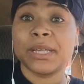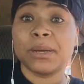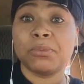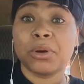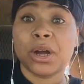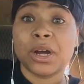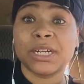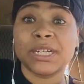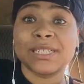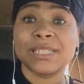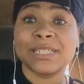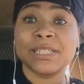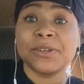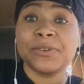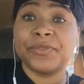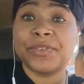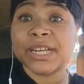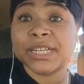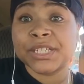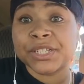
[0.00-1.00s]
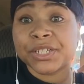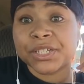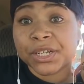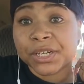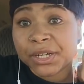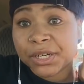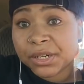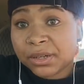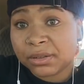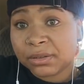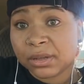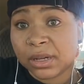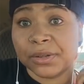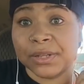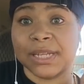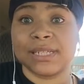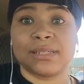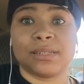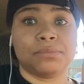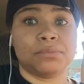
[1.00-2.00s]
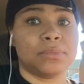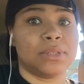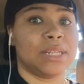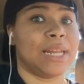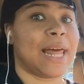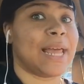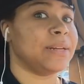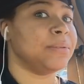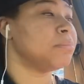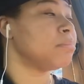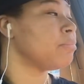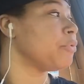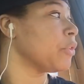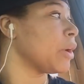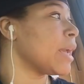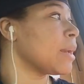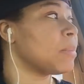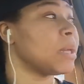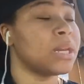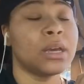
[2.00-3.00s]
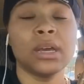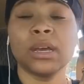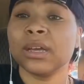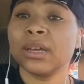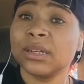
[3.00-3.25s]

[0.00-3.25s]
that brought us Sylvester. Oh, that's a light fragment.